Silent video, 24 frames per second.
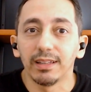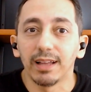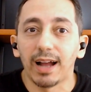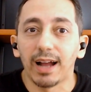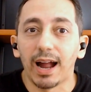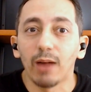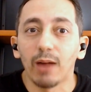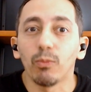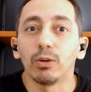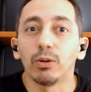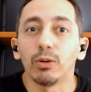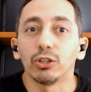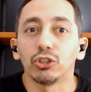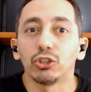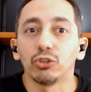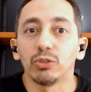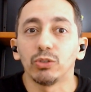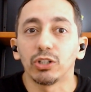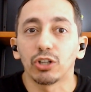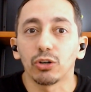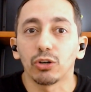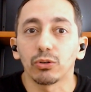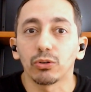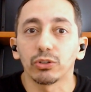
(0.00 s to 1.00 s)
want
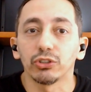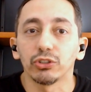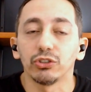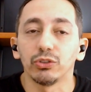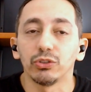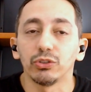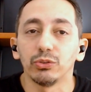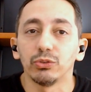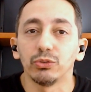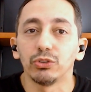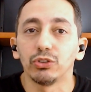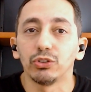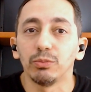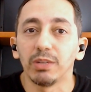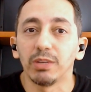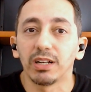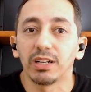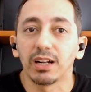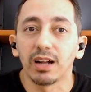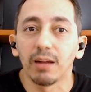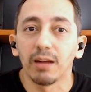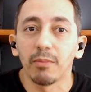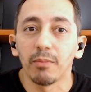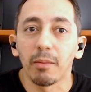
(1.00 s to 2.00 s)
to encourage you to
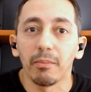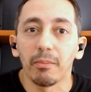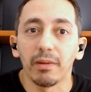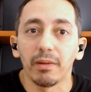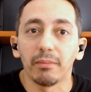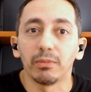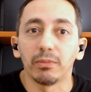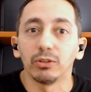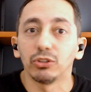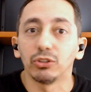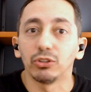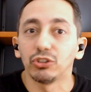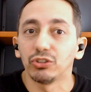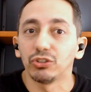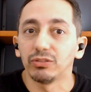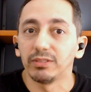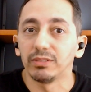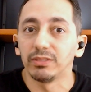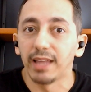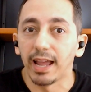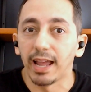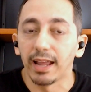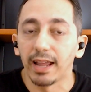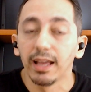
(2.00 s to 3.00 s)
become a member
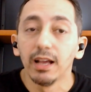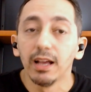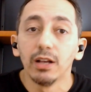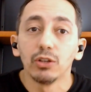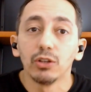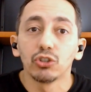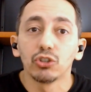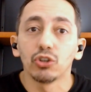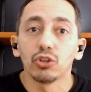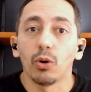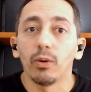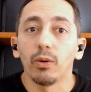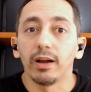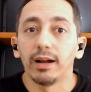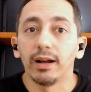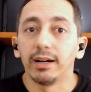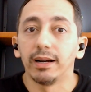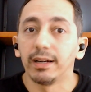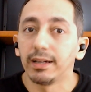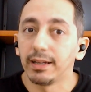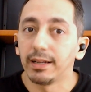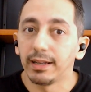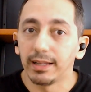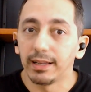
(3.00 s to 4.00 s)
today.
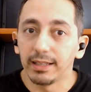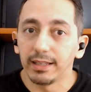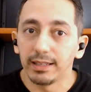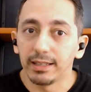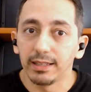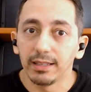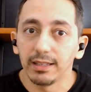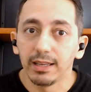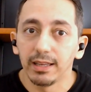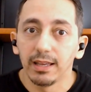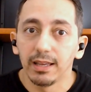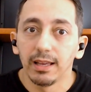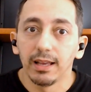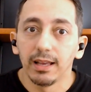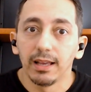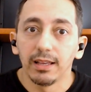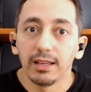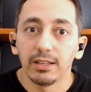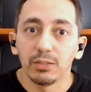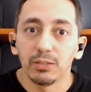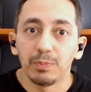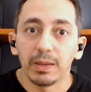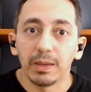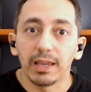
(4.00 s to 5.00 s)
So
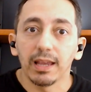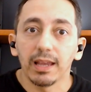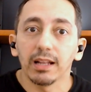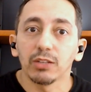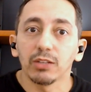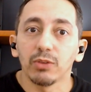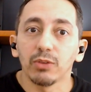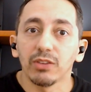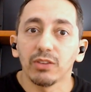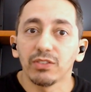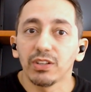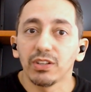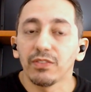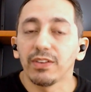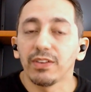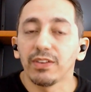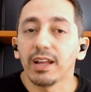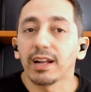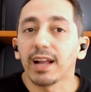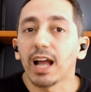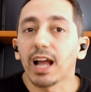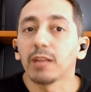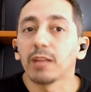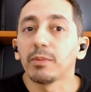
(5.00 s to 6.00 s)
Speak English with
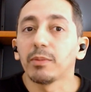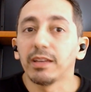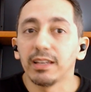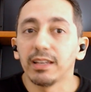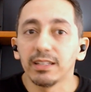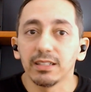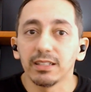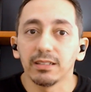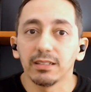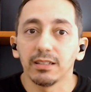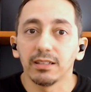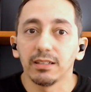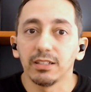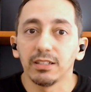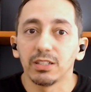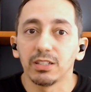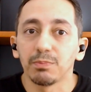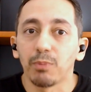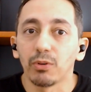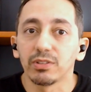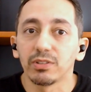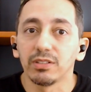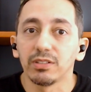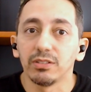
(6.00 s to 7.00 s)
Tiffani Academy is
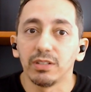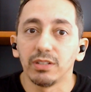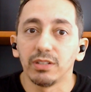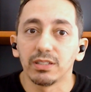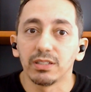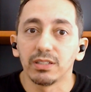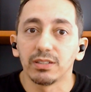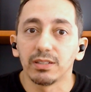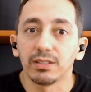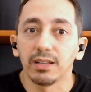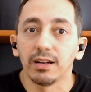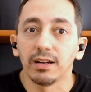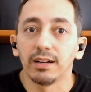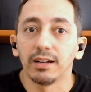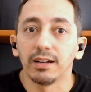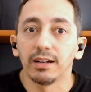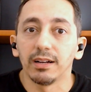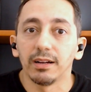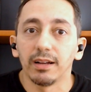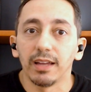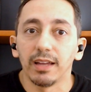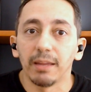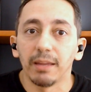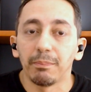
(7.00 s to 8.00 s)
sponsoring this
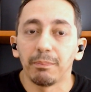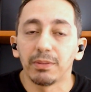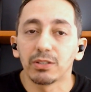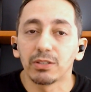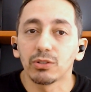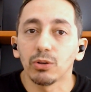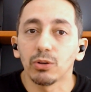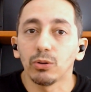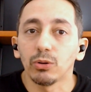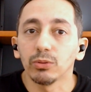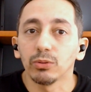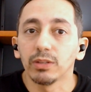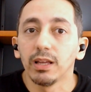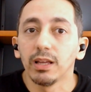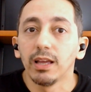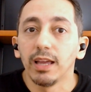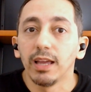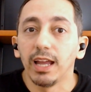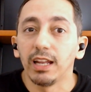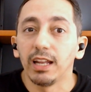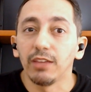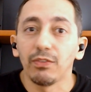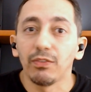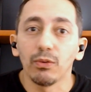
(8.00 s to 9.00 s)
episode.
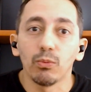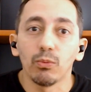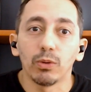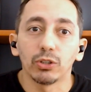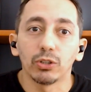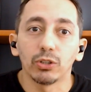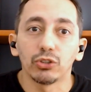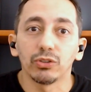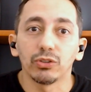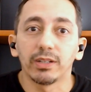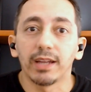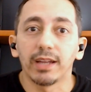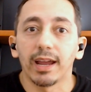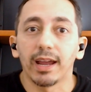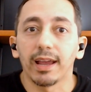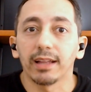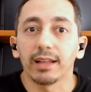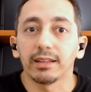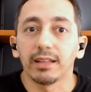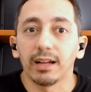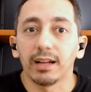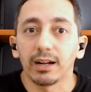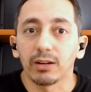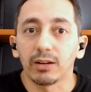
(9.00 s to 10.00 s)
And if you want to
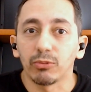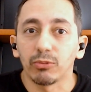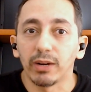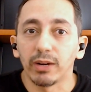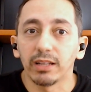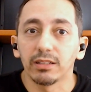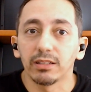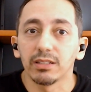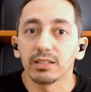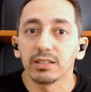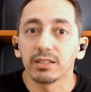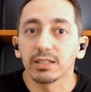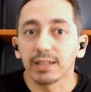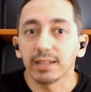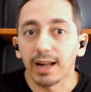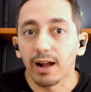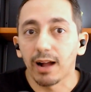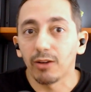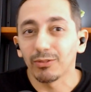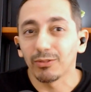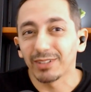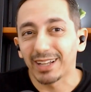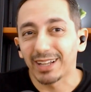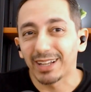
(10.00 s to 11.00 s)
get a great
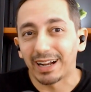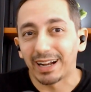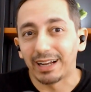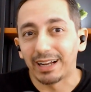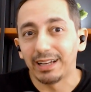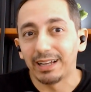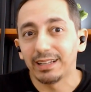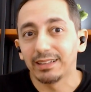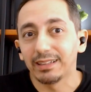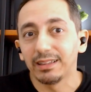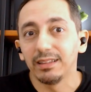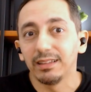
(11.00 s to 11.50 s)
discount, click